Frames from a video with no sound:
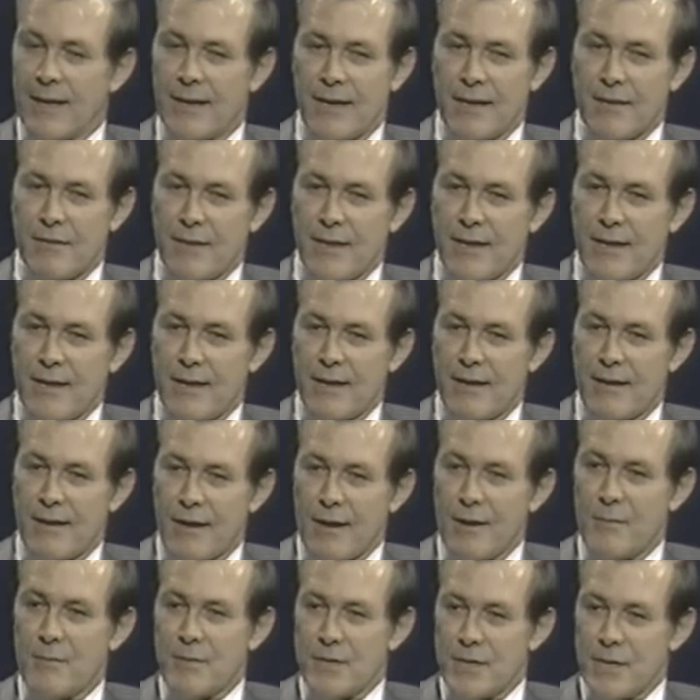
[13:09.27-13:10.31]
I think
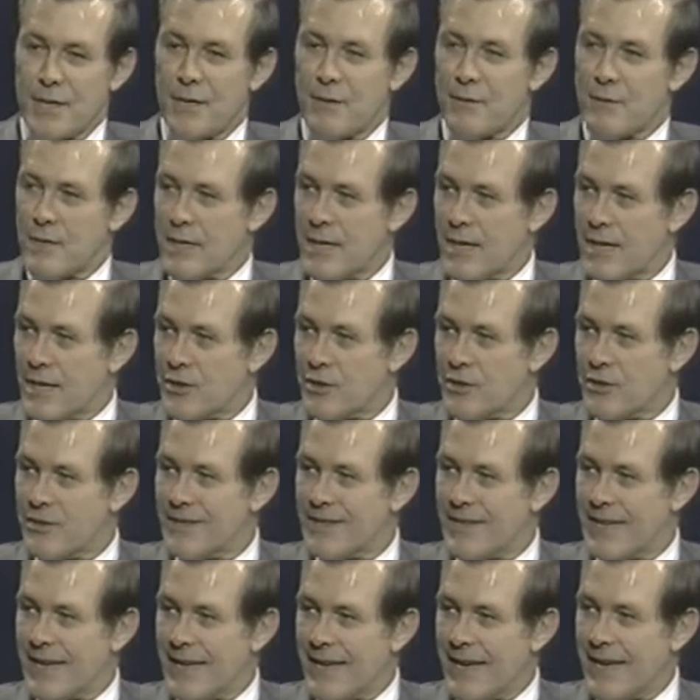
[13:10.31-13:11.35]
arms
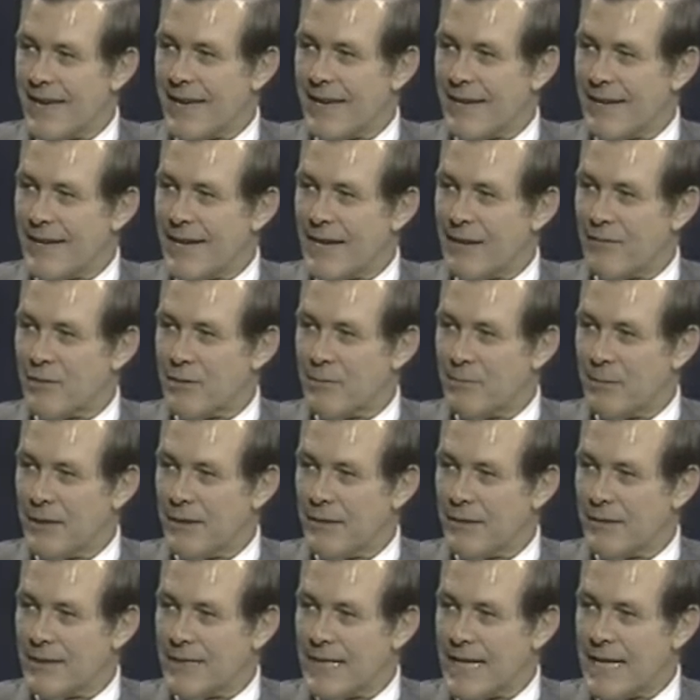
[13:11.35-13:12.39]
negotiations, again, have to be
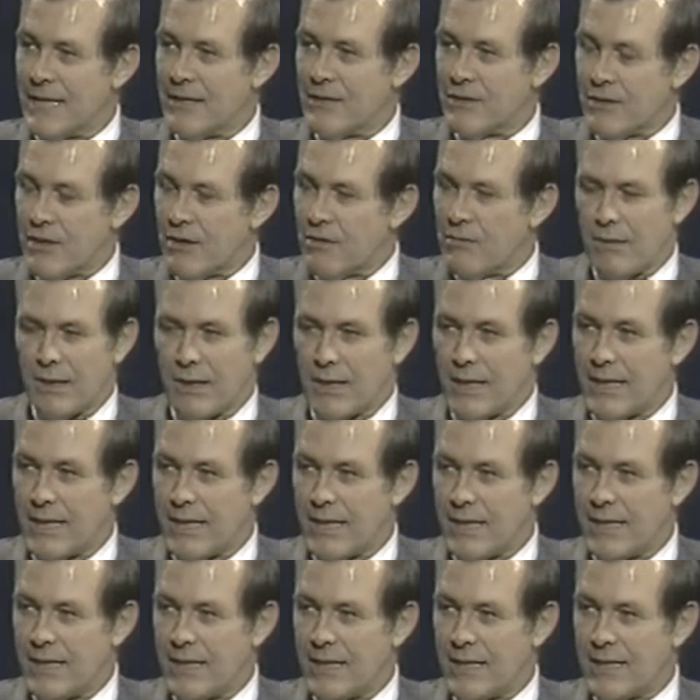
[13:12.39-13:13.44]
looked at totally
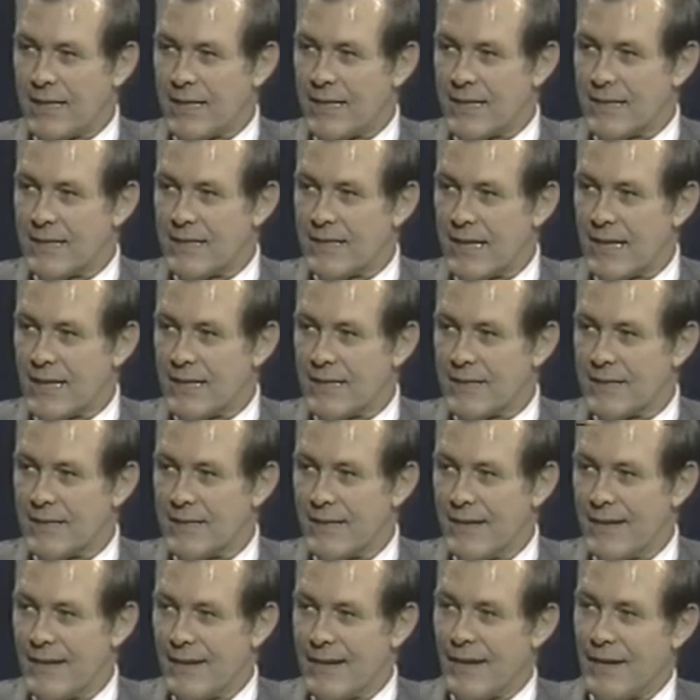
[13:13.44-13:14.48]
in the context
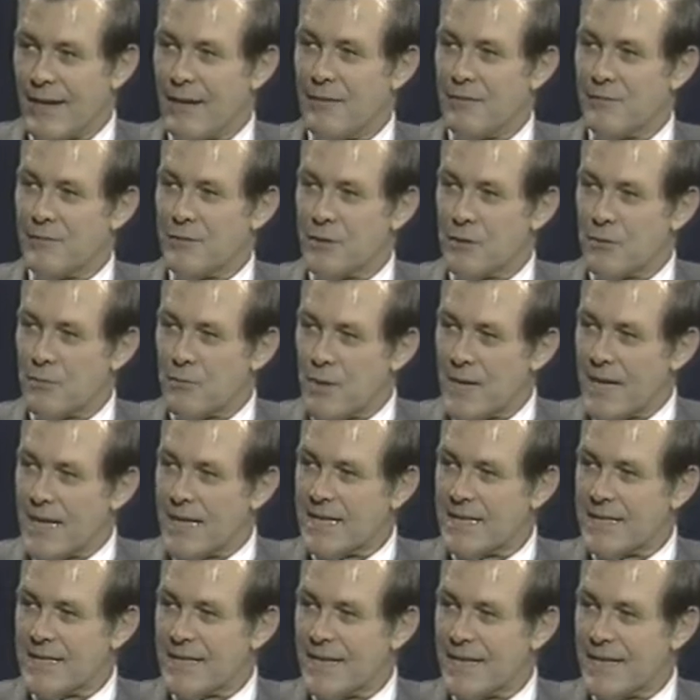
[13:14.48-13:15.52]
of to what
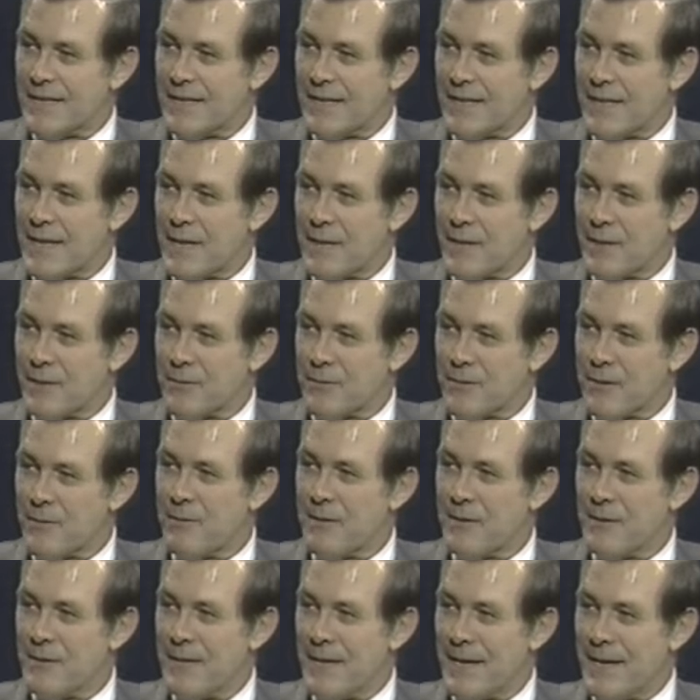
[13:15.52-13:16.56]
extent do they
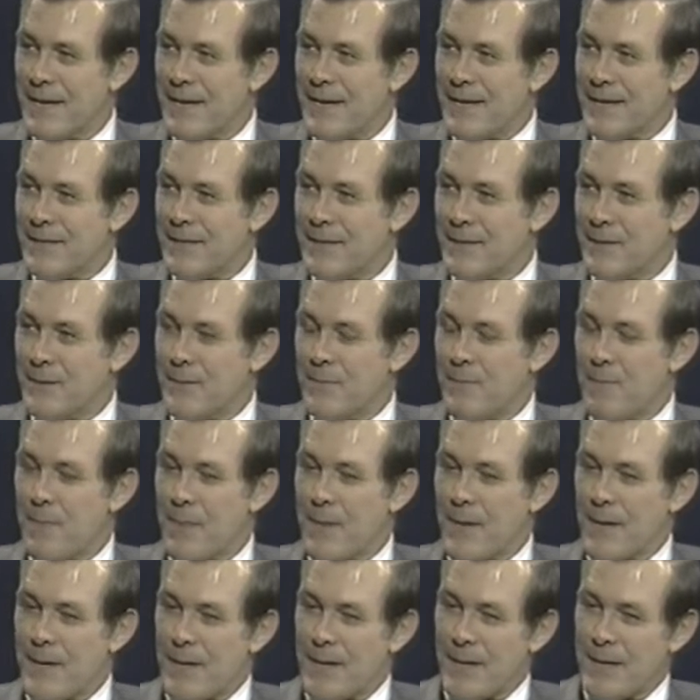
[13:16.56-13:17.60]
contribute to
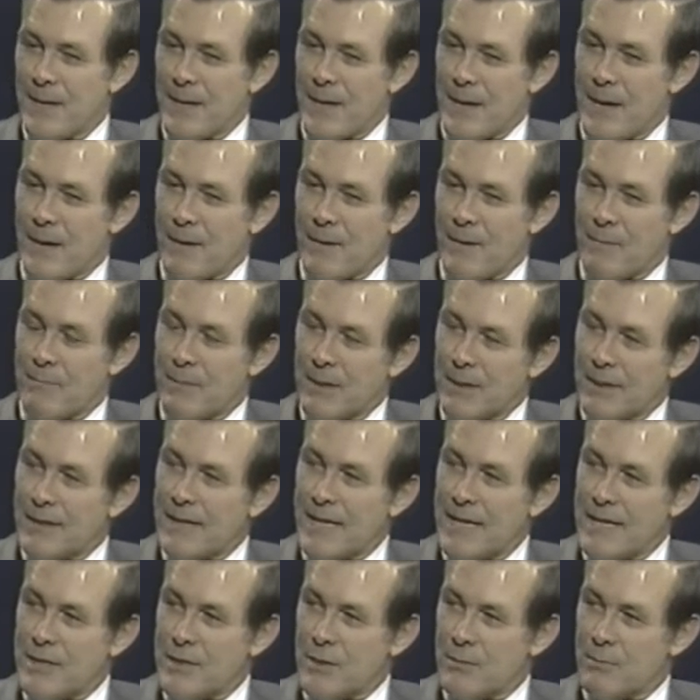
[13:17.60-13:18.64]
uh, our
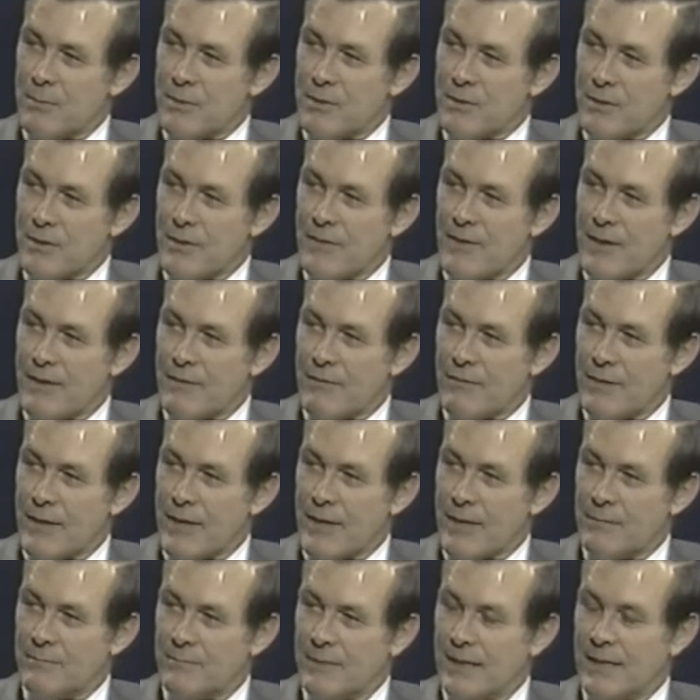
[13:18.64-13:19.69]
ability to preserve our
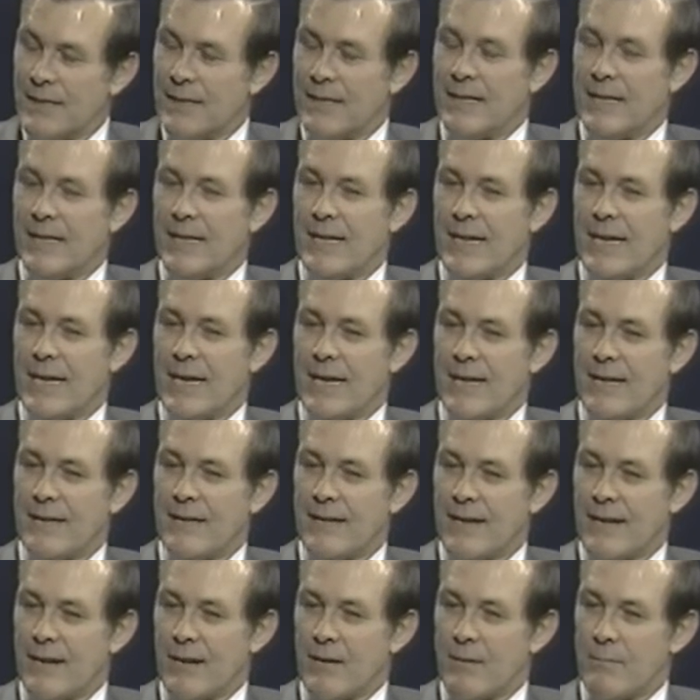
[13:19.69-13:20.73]
freedom
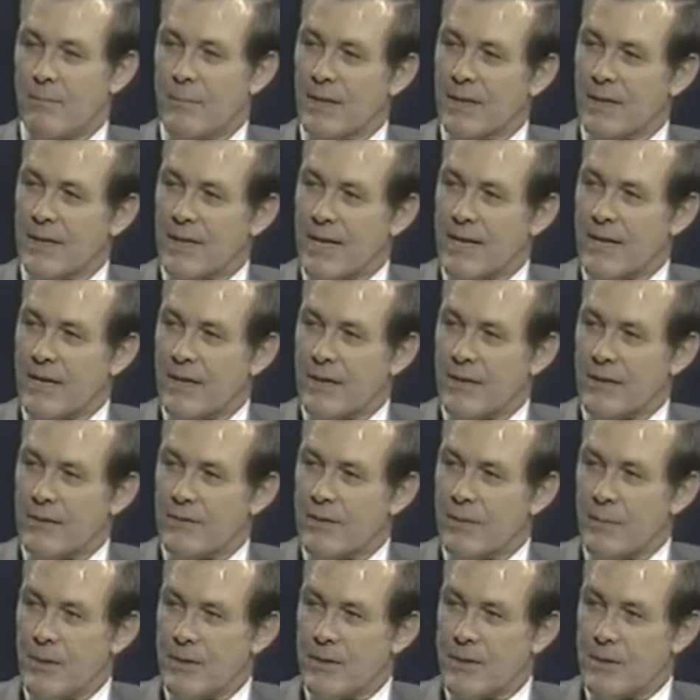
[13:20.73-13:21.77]
and our ability to
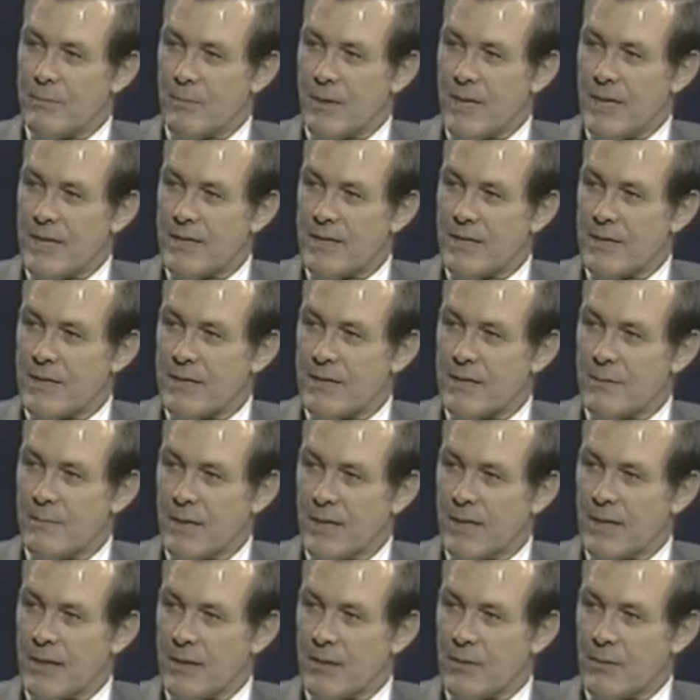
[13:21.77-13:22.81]
contribute to peace and
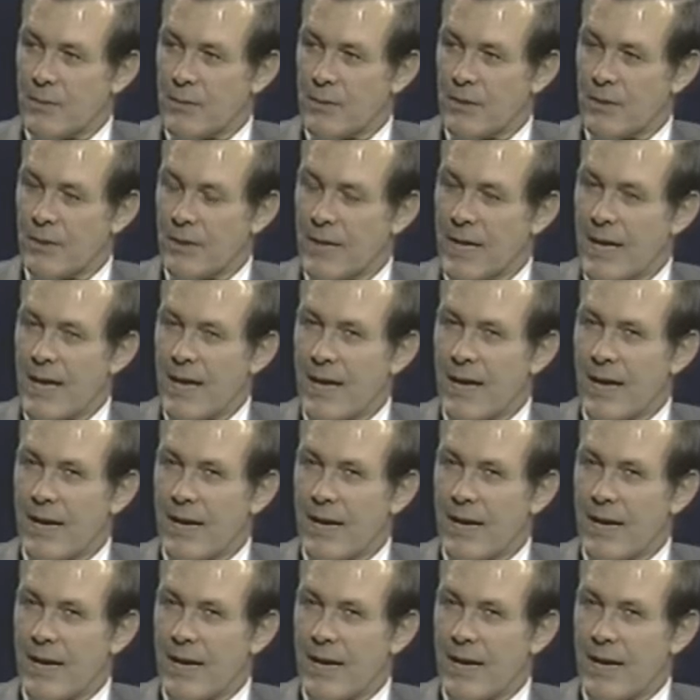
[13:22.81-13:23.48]
stability in the world.